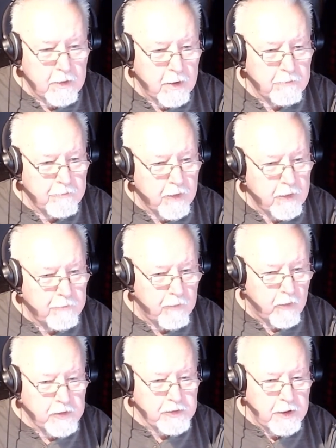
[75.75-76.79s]
I'm very
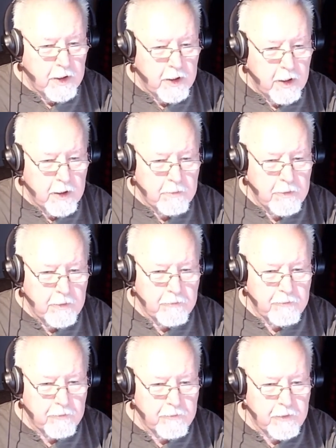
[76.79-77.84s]
fortunate. I got a
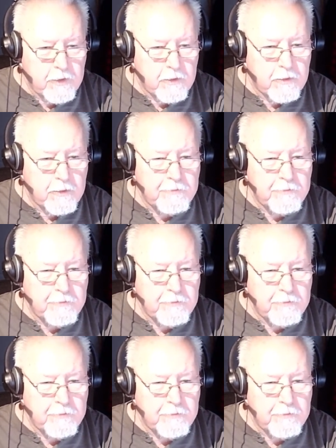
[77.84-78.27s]
beautiful view.